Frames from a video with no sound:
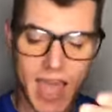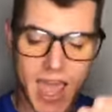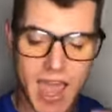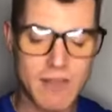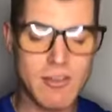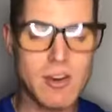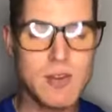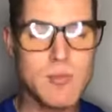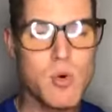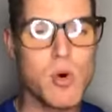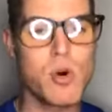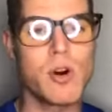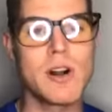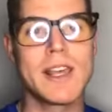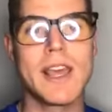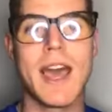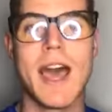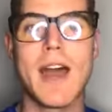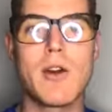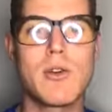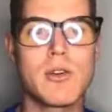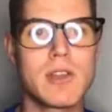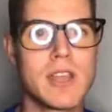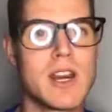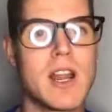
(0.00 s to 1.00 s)
every morning
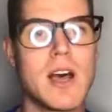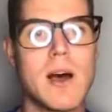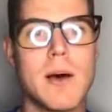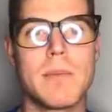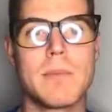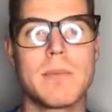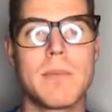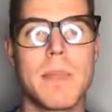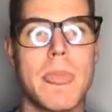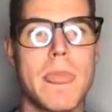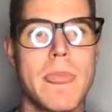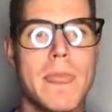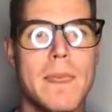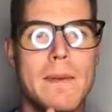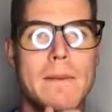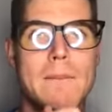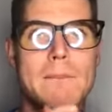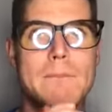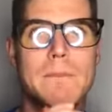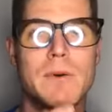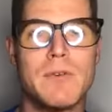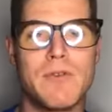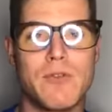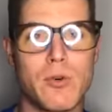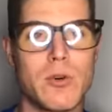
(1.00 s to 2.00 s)
I don't get up
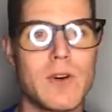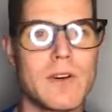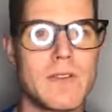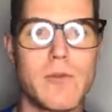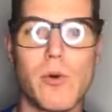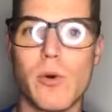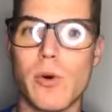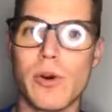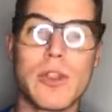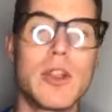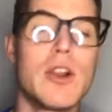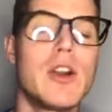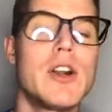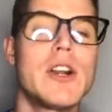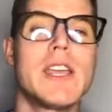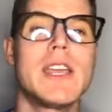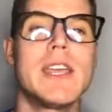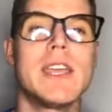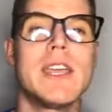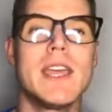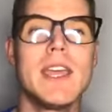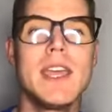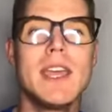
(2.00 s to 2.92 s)
before 4.30